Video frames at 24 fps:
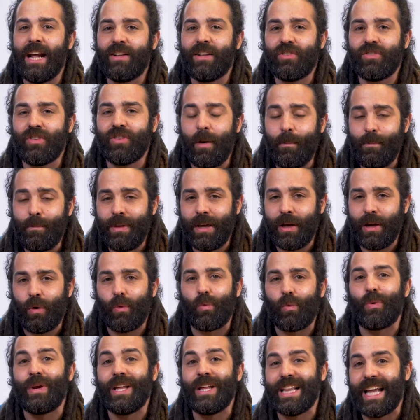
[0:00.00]
it's something
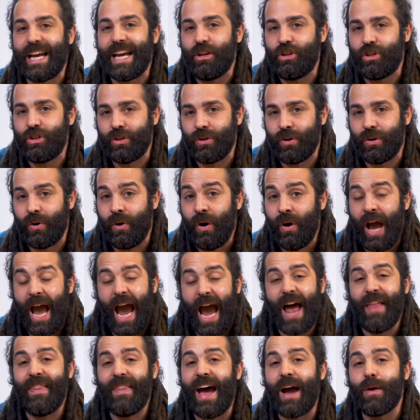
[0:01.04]
relational,
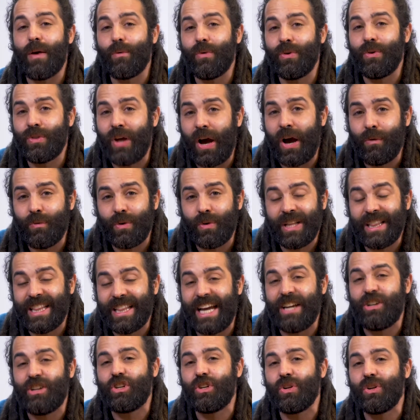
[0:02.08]
and that, that
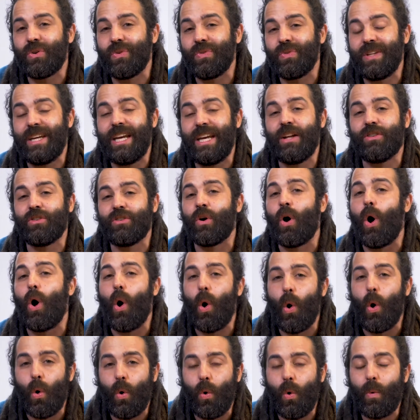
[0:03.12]
relational needs are
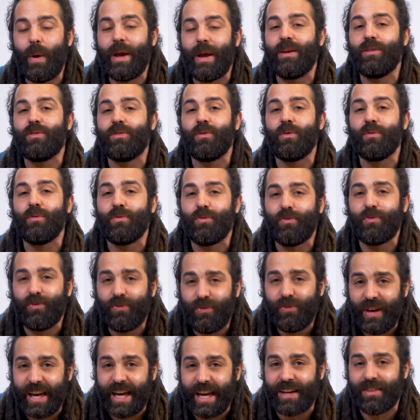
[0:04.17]
always
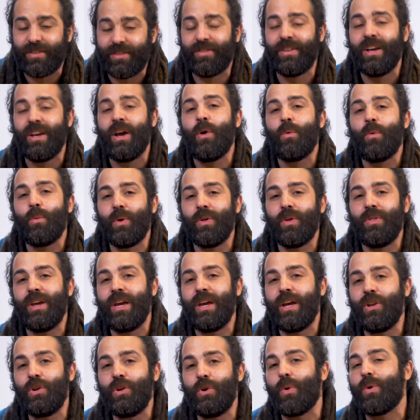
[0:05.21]
fixed
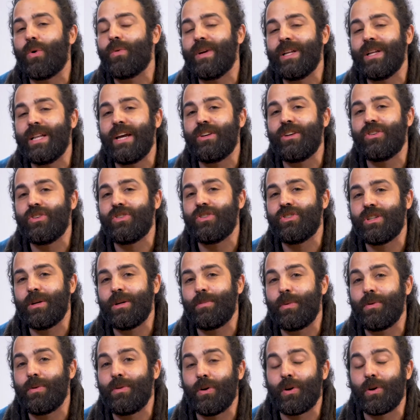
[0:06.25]
within your relationship
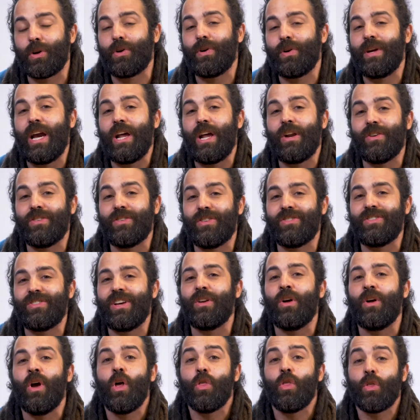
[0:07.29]
with your creator and
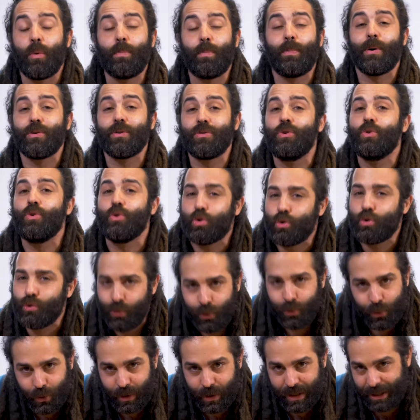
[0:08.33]
sustainer, the person who
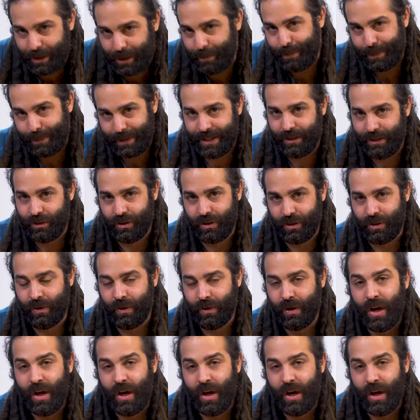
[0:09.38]
truly completes you,